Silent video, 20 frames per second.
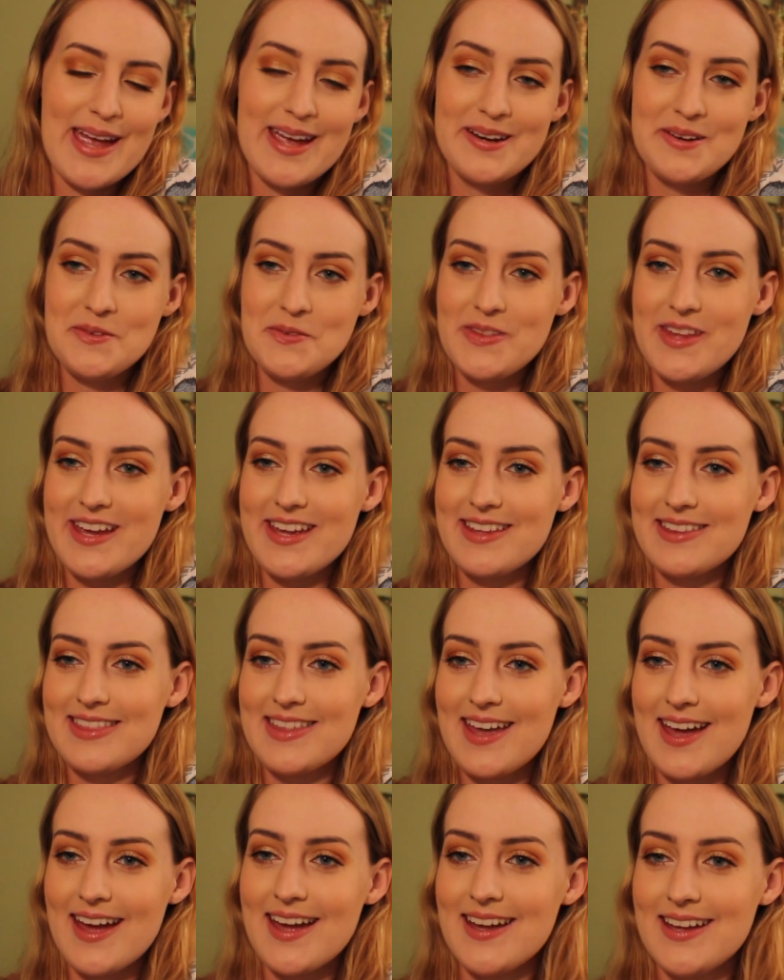I don't like
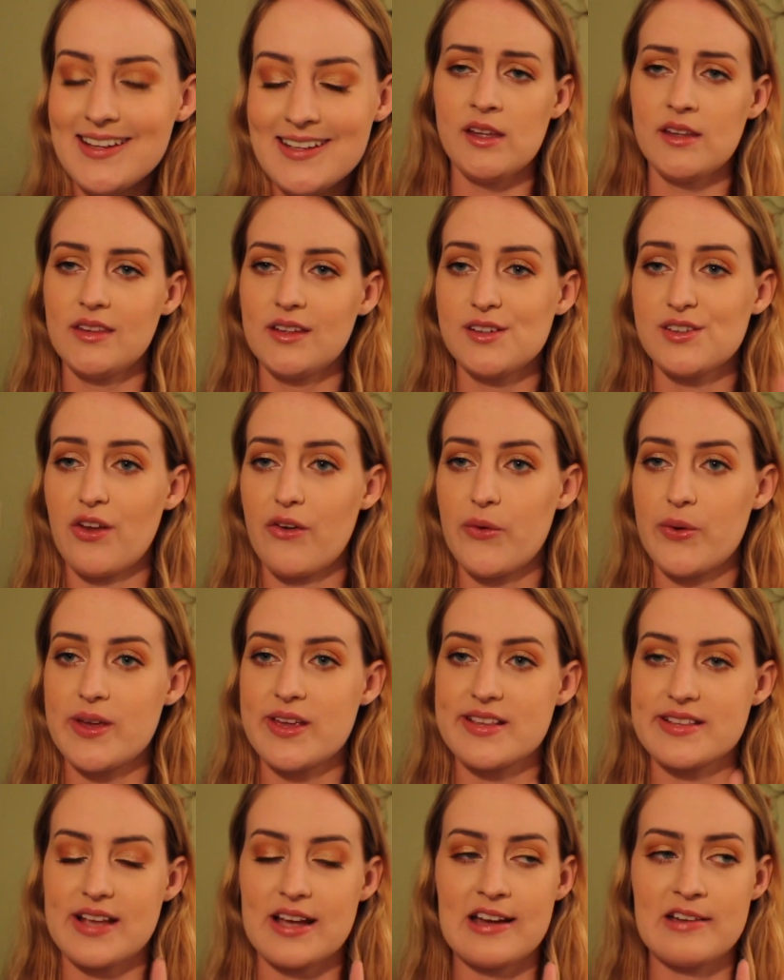that. In the 2
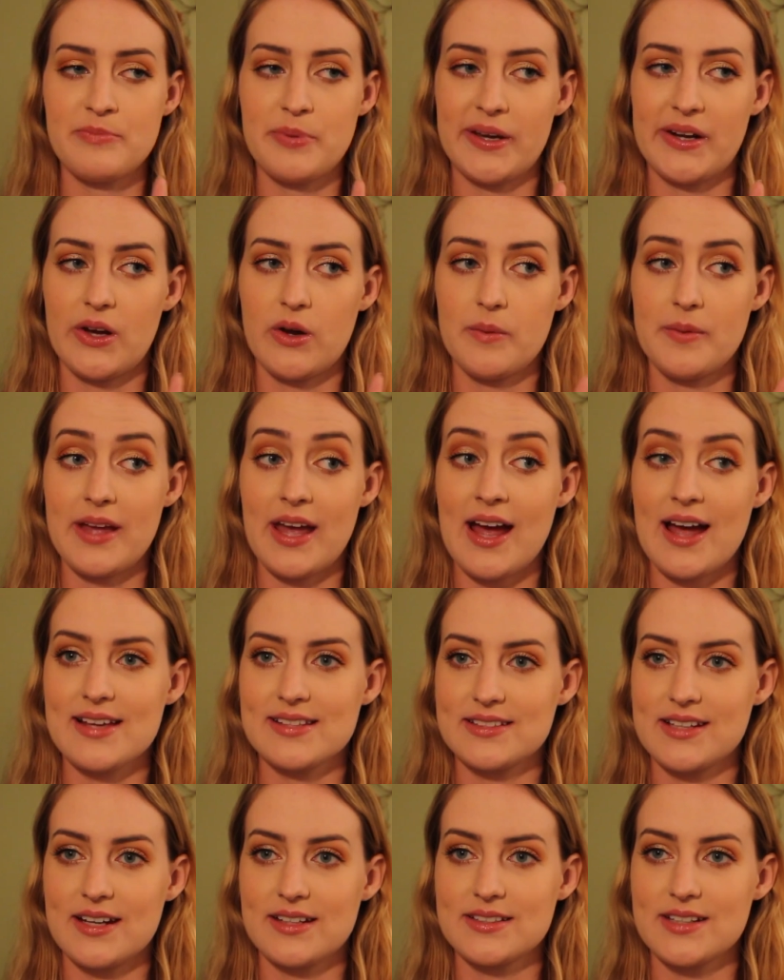weeks I've been home, it
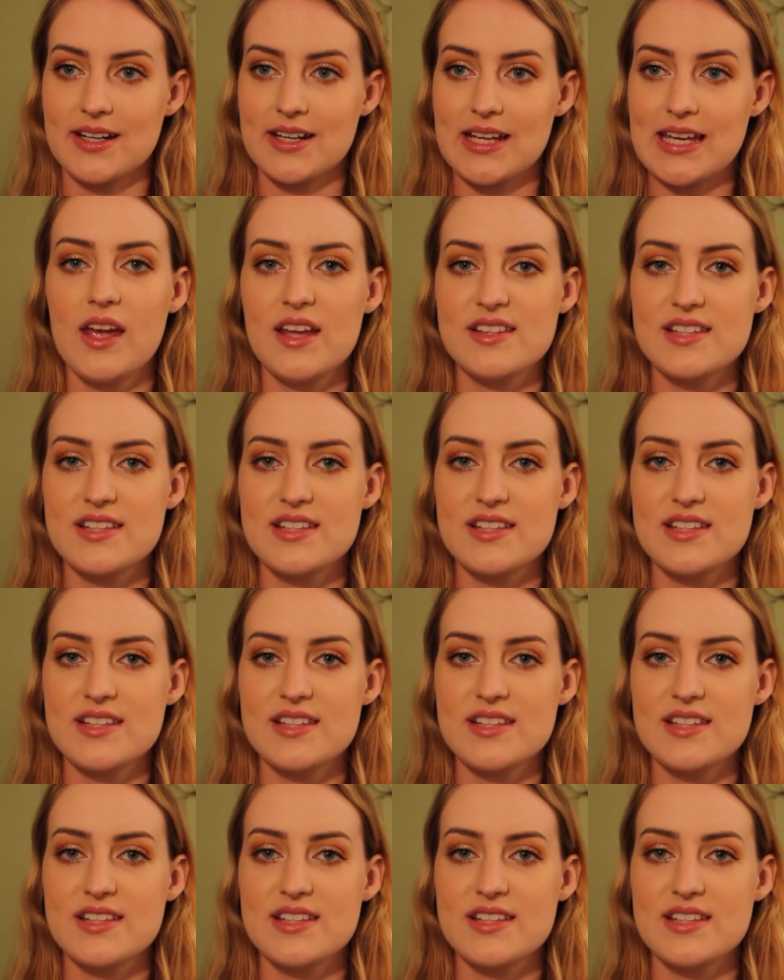has not done it.